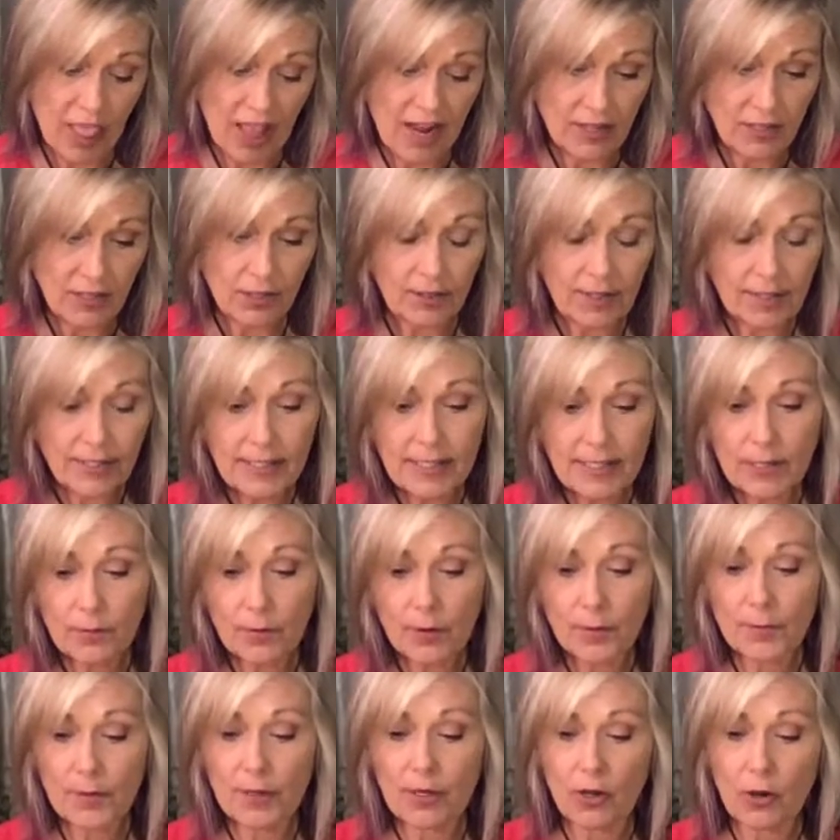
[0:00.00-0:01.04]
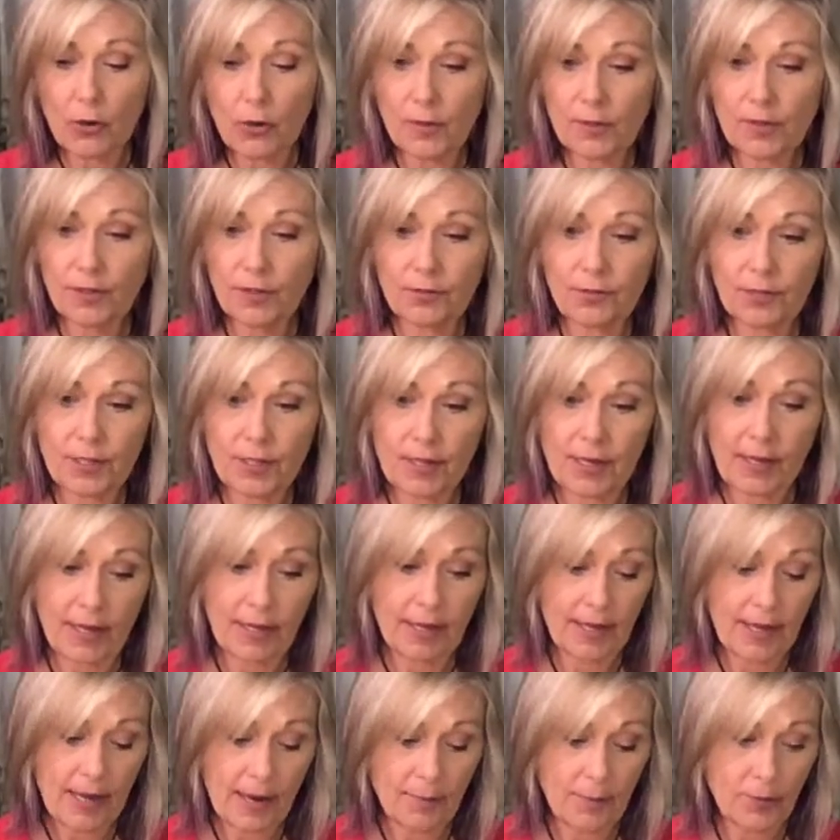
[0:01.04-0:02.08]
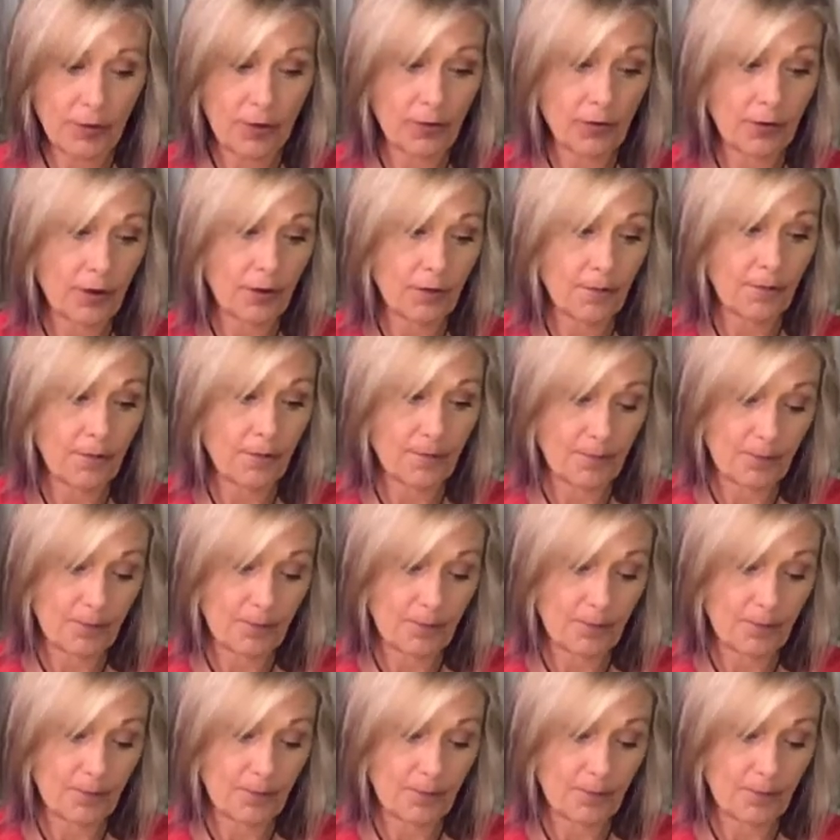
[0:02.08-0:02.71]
So let's see where we go with you today, Capricorn.